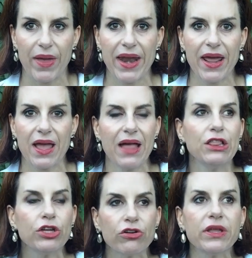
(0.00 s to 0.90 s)
And I
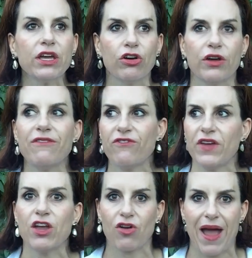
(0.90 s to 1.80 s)
literally couldn't
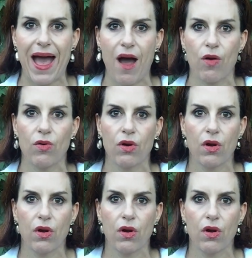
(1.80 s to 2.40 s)
figure out